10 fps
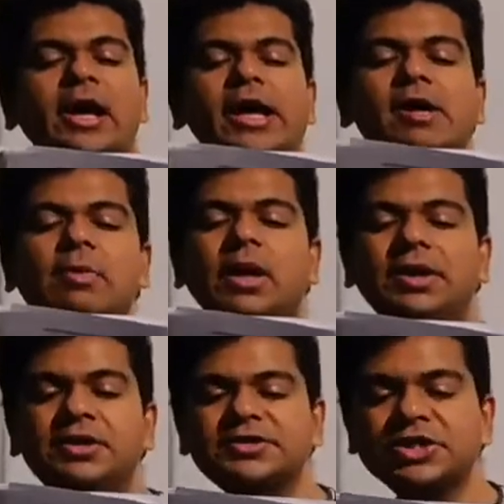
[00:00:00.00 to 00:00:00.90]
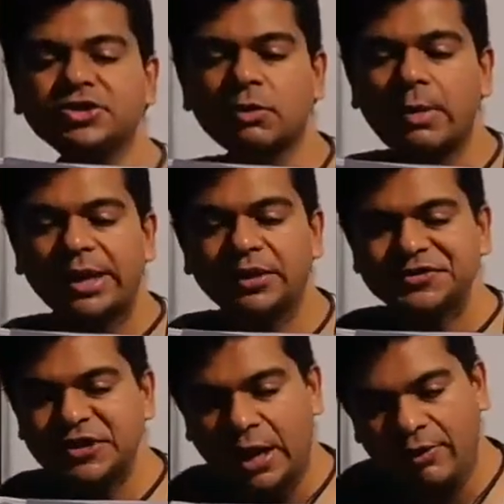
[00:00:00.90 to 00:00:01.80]
liabilities, determine its
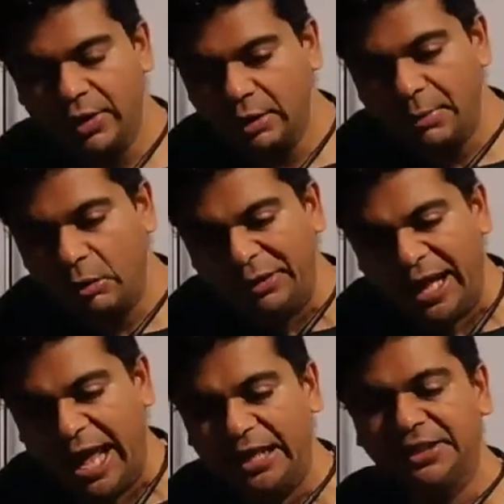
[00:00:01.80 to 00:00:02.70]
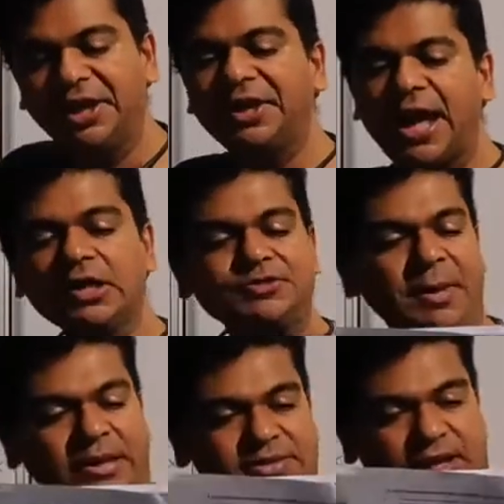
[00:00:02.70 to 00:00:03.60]
carrying amount and the tax
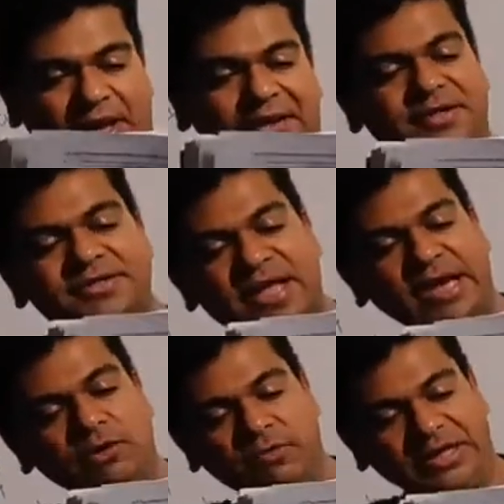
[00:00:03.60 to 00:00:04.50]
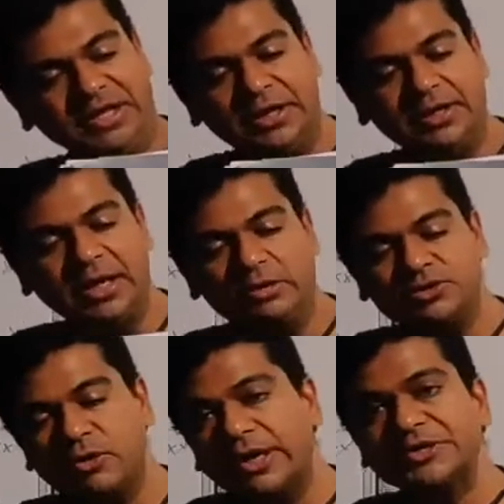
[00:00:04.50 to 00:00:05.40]
base and decide whether it gives
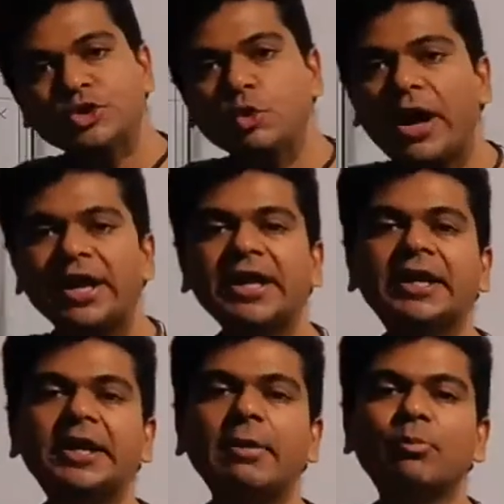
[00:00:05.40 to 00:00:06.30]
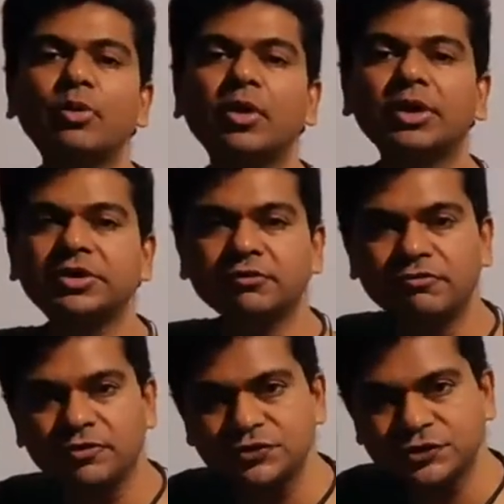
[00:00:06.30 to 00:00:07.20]
rise to any temporary
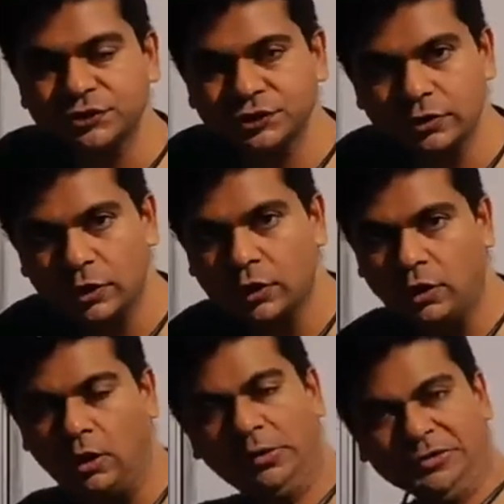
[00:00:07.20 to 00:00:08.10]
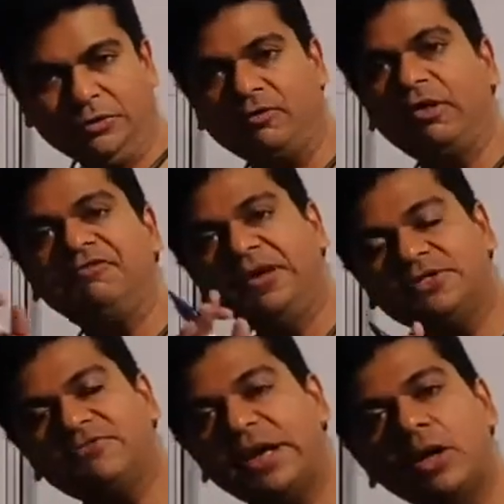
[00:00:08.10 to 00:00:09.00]
difference. So we will first
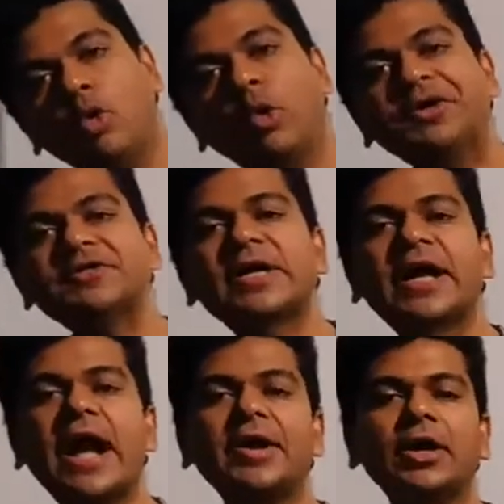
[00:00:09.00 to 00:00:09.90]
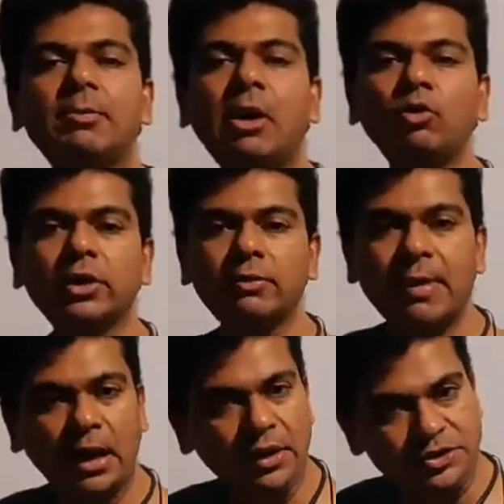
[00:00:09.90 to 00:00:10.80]
find out what is the carrying amount in
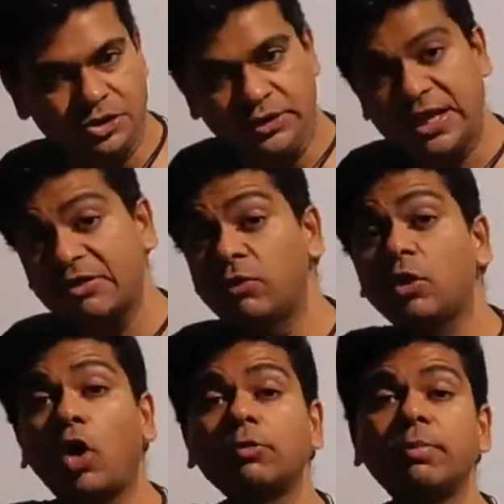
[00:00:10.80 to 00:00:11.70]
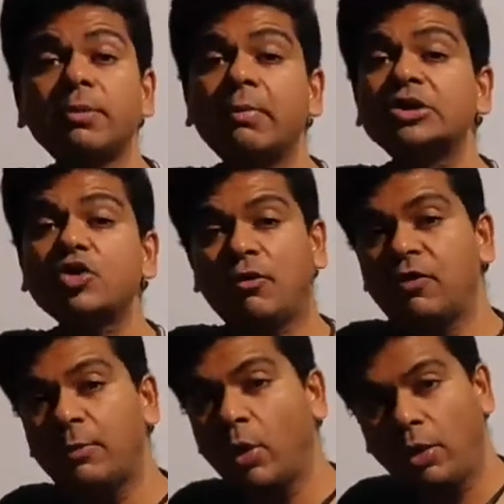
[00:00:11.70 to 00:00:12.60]
balance sheet. That will not be much of
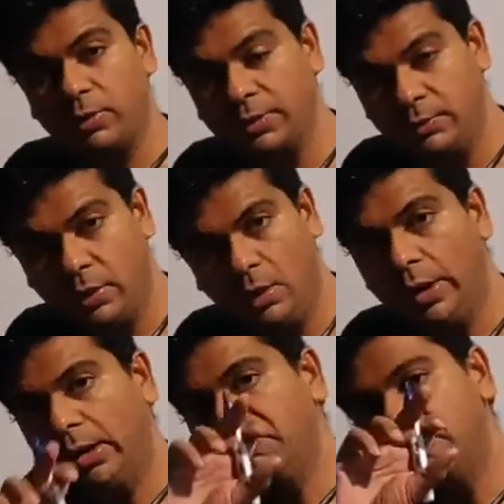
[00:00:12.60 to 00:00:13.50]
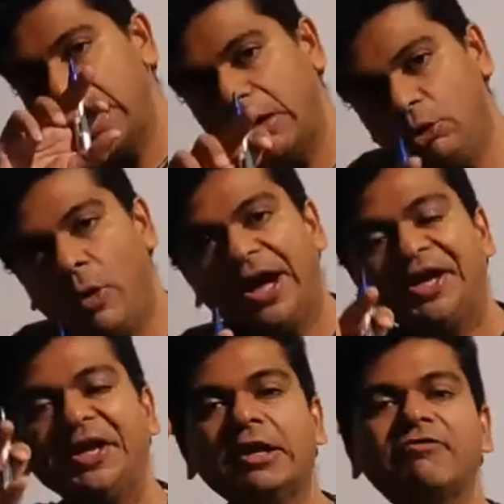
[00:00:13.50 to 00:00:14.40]
a problem. We will have to
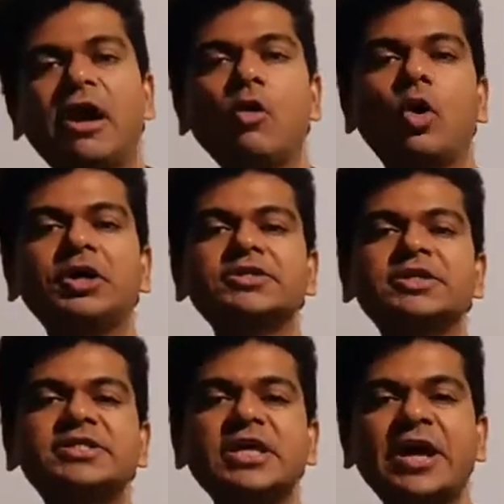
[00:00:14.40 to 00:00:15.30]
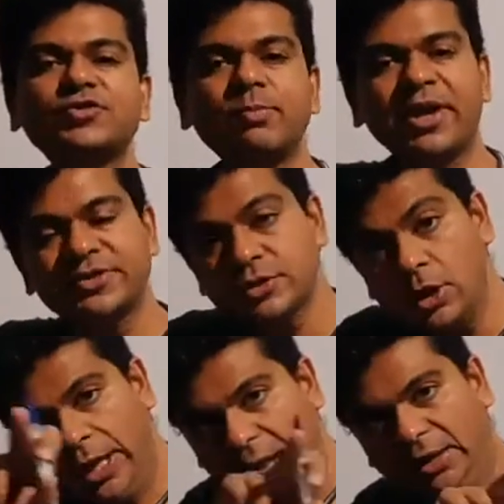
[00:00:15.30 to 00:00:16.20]
identify what is its tax base.
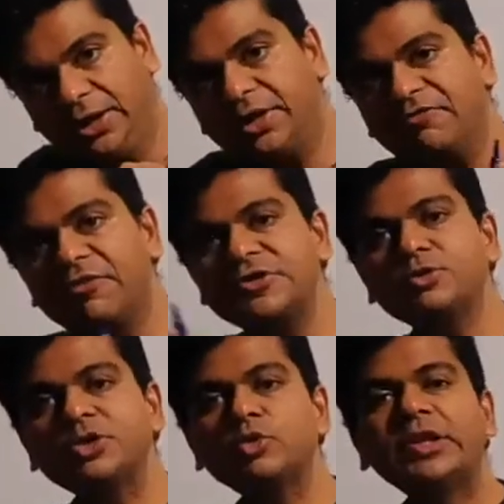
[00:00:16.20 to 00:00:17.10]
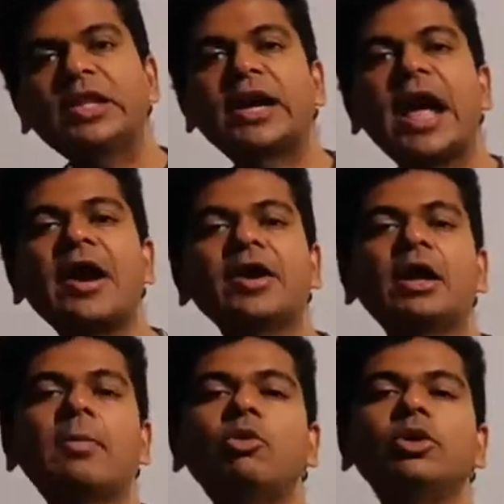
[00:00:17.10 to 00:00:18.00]
And the difference between the carrying
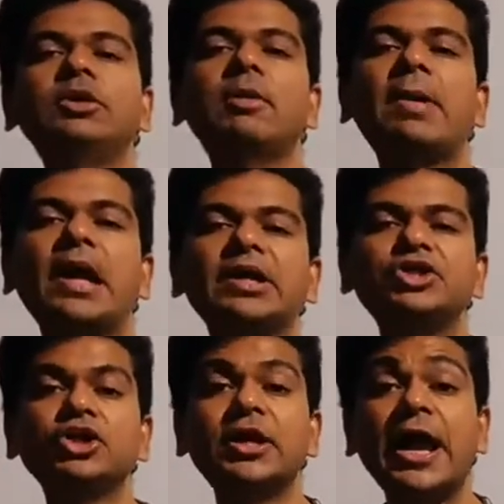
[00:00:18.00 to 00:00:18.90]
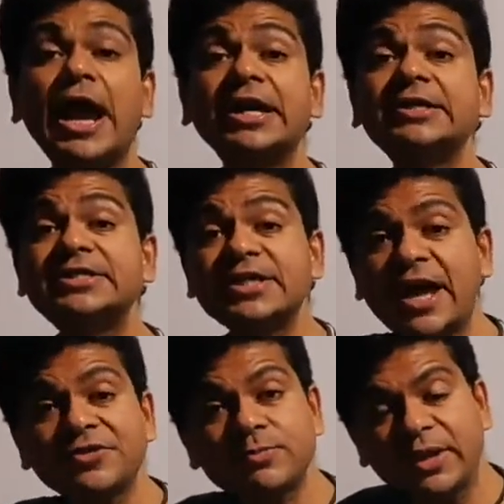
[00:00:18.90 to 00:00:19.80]
amount in the balance sheet and its
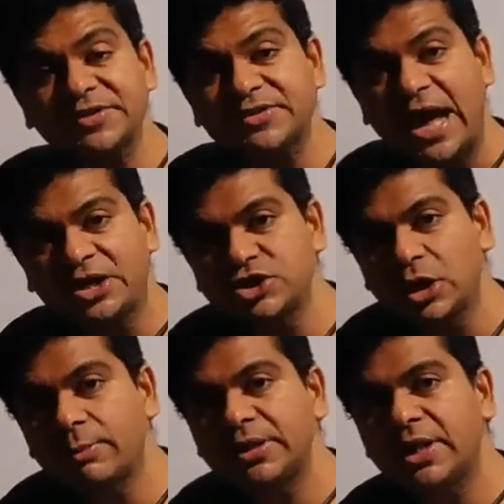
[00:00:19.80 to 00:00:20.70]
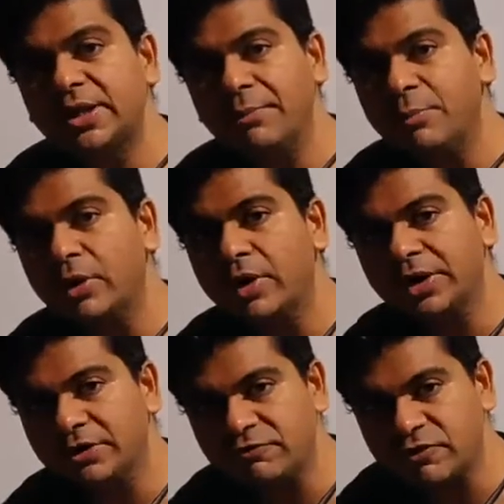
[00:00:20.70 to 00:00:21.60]
tax base, that shall be the temporary
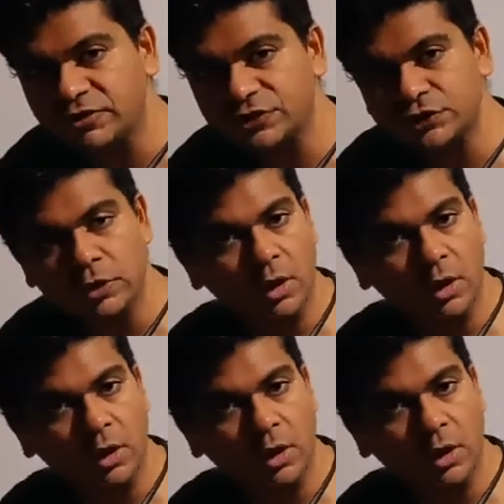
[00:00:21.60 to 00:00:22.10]
difference.